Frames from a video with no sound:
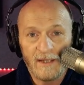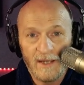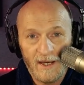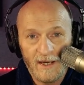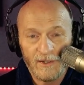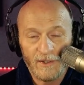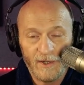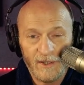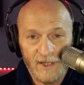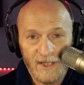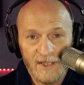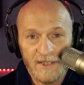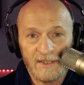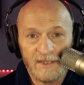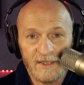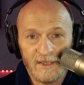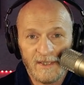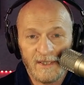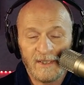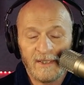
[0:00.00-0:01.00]
con
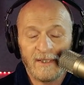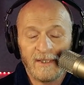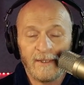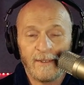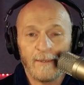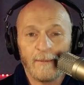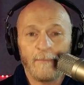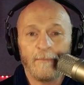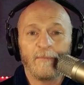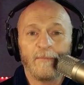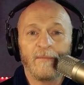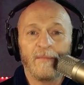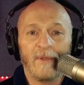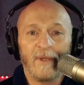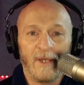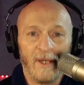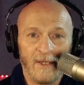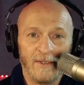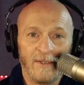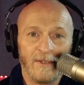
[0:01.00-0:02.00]
artist,
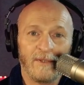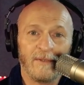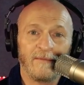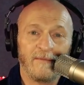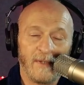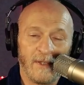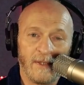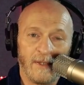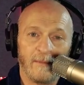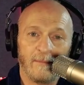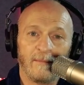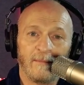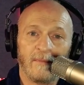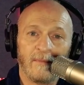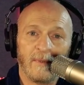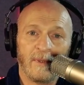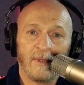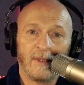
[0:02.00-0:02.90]
in your film,